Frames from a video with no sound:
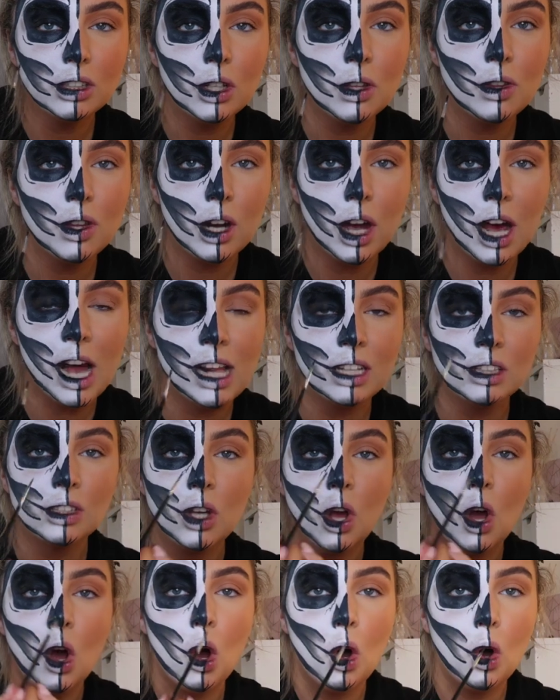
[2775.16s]
do the lines,
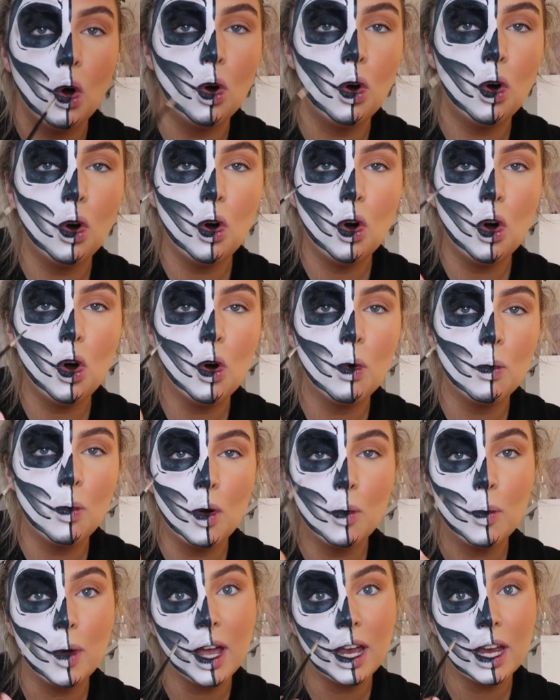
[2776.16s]
or
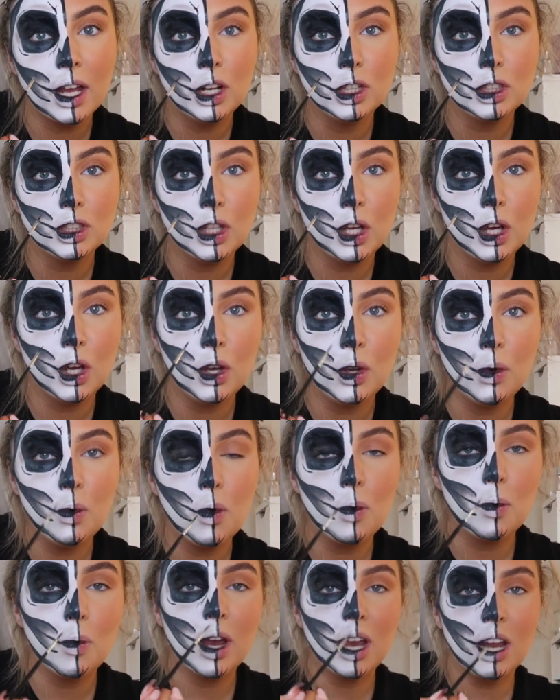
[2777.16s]
what we're gonna do,
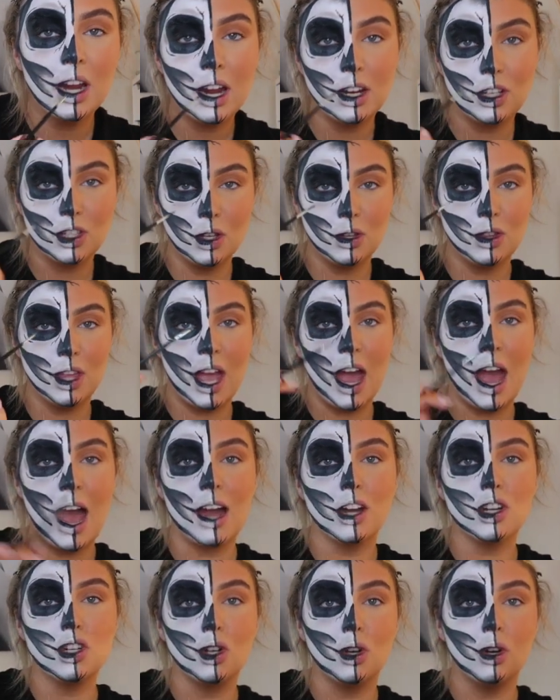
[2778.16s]
we're gonna do the
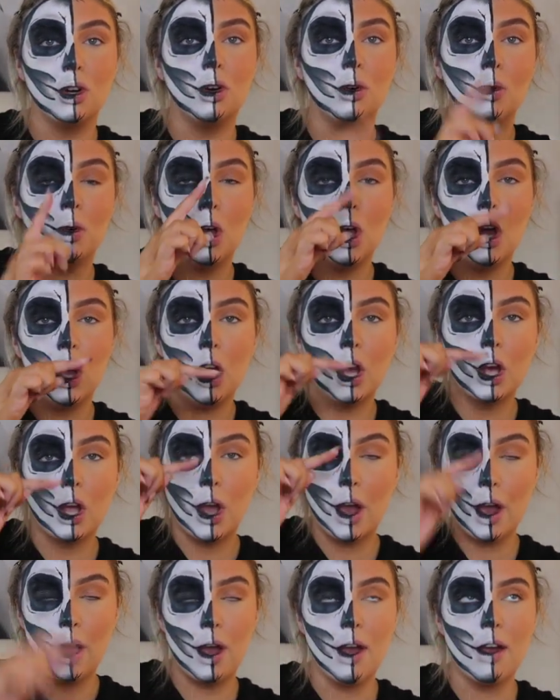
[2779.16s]
actual
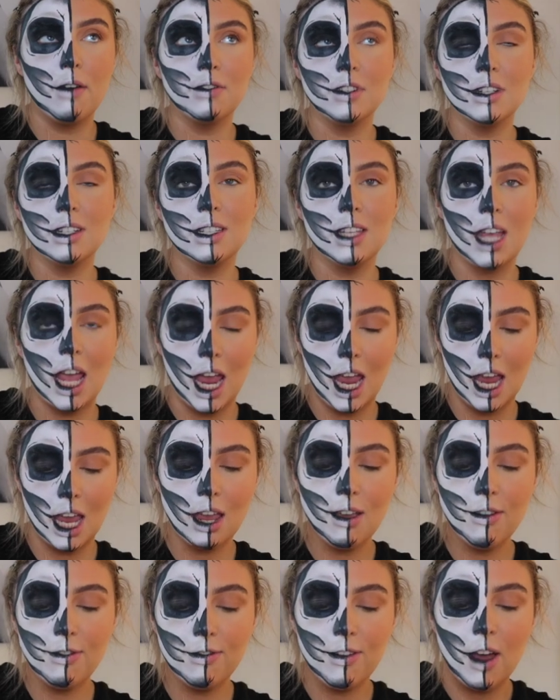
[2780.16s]
curved
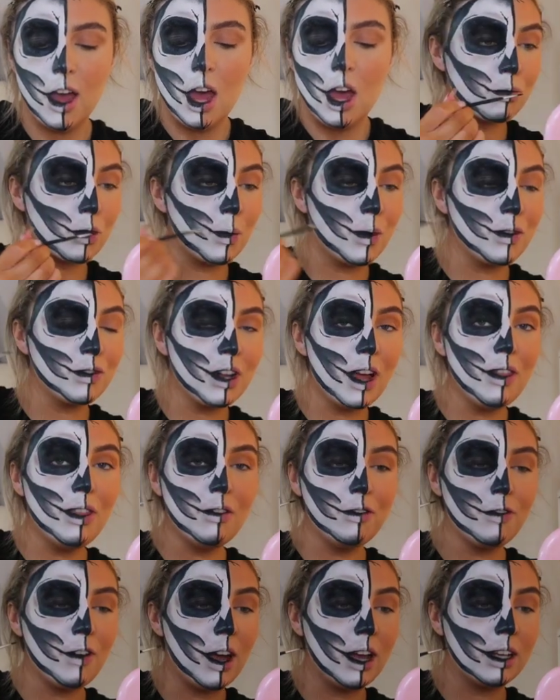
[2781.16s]
teeth. We've done the
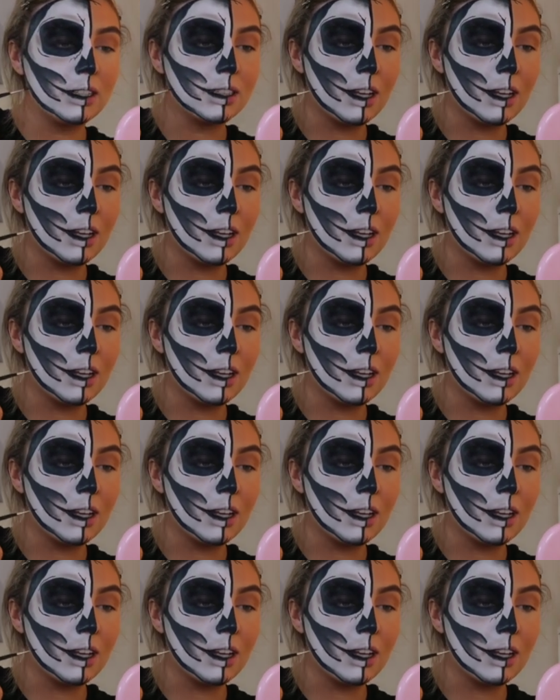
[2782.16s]
first